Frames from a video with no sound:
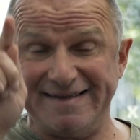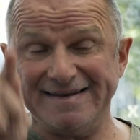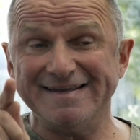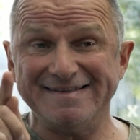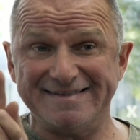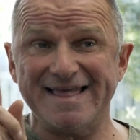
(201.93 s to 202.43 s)
It
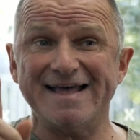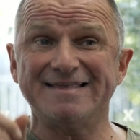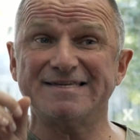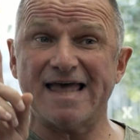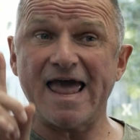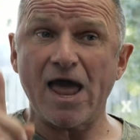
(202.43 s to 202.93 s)
is there
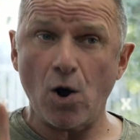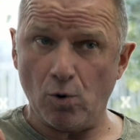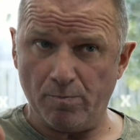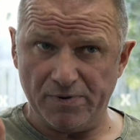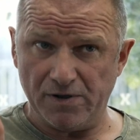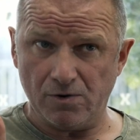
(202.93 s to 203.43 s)
to
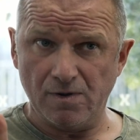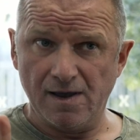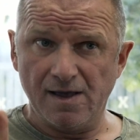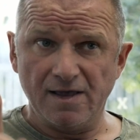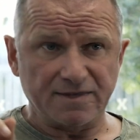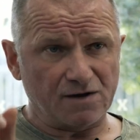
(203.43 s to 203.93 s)
help you.
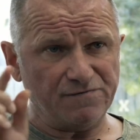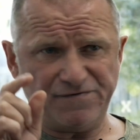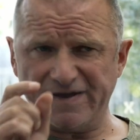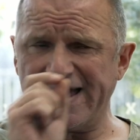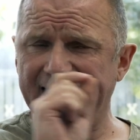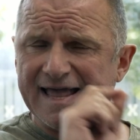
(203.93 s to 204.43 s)
Don't
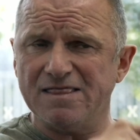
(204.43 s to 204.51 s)
forget,